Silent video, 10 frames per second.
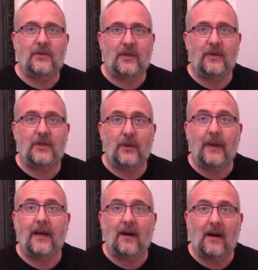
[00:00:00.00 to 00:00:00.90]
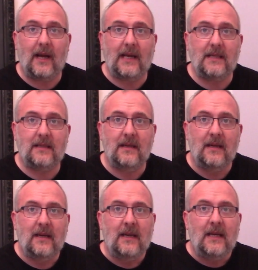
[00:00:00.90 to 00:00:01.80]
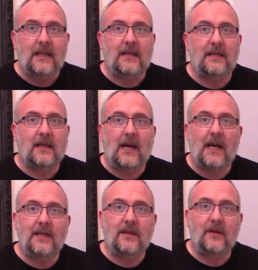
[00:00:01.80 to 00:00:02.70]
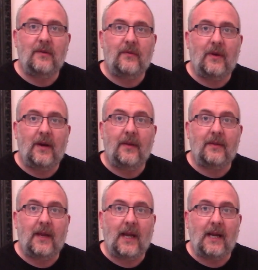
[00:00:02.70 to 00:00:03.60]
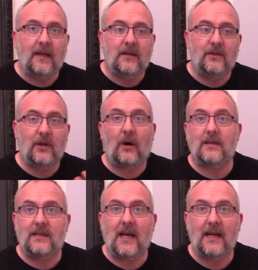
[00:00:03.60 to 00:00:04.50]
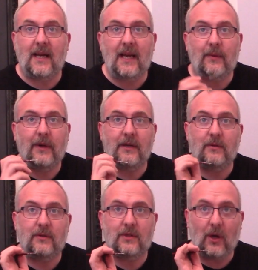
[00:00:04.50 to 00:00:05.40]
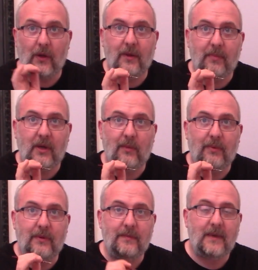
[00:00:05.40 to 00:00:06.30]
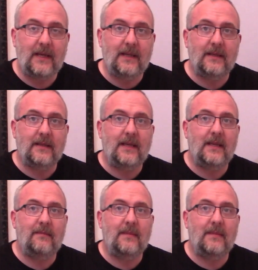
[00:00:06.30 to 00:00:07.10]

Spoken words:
doing eyes. There's kind of the dot technique, where you'll dot the pupil in the